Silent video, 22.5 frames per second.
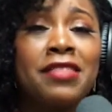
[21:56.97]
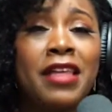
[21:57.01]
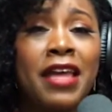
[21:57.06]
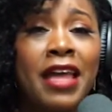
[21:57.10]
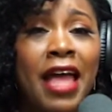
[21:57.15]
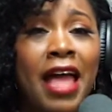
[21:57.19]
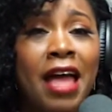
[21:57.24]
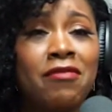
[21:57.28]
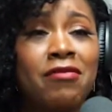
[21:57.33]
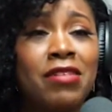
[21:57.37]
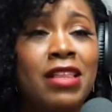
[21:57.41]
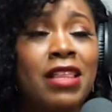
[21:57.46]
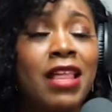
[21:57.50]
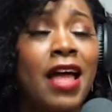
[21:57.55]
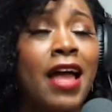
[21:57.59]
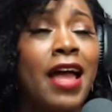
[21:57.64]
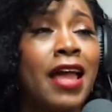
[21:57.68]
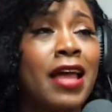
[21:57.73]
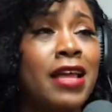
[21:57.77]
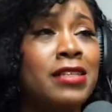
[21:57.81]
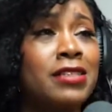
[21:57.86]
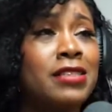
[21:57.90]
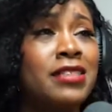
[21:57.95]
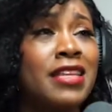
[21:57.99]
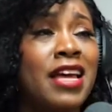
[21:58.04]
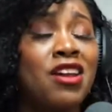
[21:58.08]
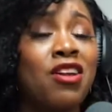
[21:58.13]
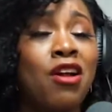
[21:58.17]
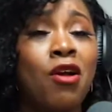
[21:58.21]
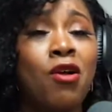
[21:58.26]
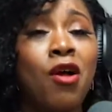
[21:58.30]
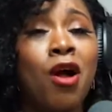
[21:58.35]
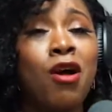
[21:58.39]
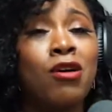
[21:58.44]
They have clients that
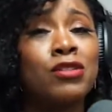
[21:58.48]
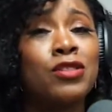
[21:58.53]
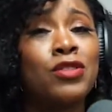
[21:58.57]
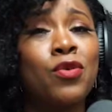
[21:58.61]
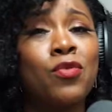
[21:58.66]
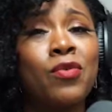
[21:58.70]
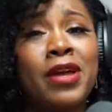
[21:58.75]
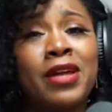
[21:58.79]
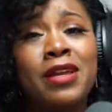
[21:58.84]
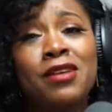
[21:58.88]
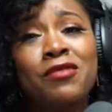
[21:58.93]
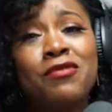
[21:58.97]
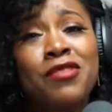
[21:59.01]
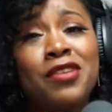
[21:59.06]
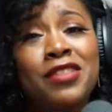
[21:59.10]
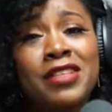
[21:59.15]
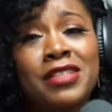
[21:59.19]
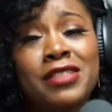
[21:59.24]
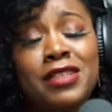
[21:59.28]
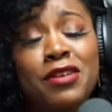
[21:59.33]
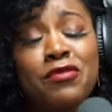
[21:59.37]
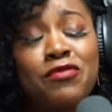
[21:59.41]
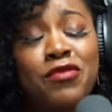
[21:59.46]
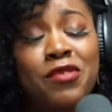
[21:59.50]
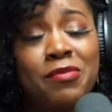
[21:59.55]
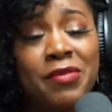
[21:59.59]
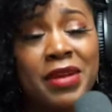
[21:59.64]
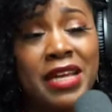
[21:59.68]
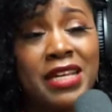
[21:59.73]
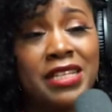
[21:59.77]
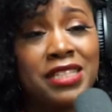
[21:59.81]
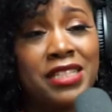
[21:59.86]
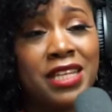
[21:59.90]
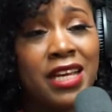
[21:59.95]
are also waiting for this
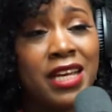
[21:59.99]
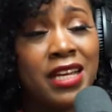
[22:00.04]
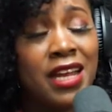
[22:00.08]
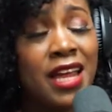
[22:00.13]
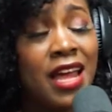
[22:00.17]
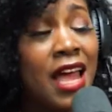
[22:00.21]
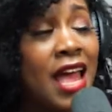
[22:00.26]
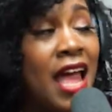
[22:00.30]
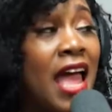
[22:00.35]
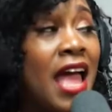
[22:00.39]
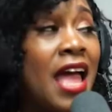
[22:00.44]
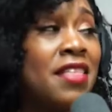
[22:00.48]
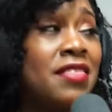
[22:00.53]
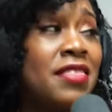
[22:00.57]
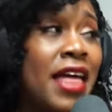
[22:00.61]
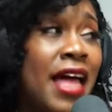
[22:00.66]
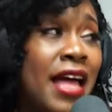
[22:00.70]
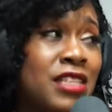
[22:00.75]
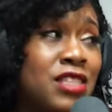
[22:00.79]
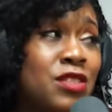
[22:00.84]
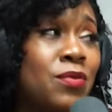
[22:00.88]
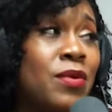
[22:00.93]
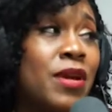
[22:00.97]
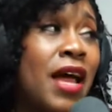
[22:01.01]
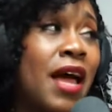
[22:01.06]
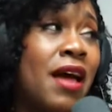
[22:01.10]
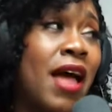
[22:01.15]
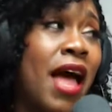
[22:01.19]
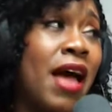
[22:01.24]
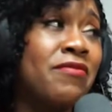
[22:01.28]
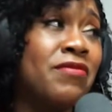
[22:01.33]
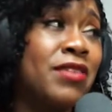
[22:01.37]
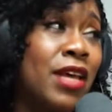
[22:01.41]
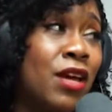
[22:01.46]
information. That's what
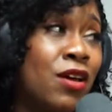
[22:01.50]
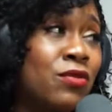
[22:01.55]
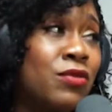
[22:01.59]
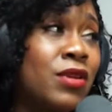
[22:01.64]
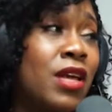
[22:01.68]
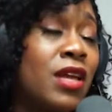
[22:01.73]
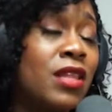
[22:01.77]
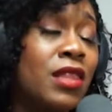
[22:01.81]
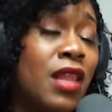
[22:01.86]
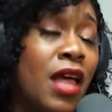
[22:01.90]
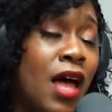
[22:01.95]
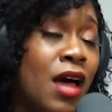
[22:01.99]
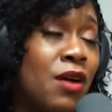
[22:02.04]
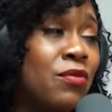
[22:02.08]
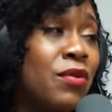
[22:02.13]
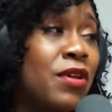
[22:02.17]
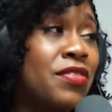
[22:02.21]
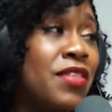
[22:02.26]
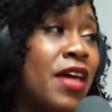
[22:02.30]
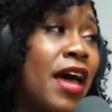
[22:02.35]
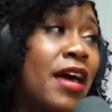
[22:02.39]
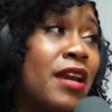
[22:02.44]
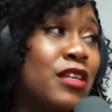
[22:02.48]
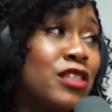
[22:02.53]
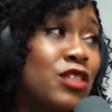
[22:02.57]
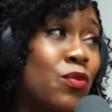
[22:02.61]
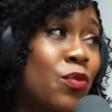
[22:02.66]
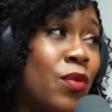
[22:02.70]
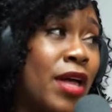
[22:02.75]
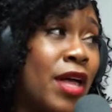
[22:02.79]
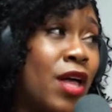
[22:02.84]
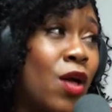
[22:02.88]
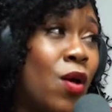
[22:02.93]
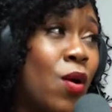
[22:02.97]
I've dealt a lot with that as
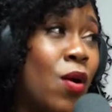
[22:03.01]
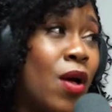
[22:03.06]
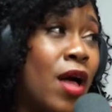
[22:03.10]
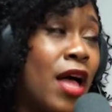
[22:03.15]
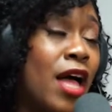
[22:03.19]
well.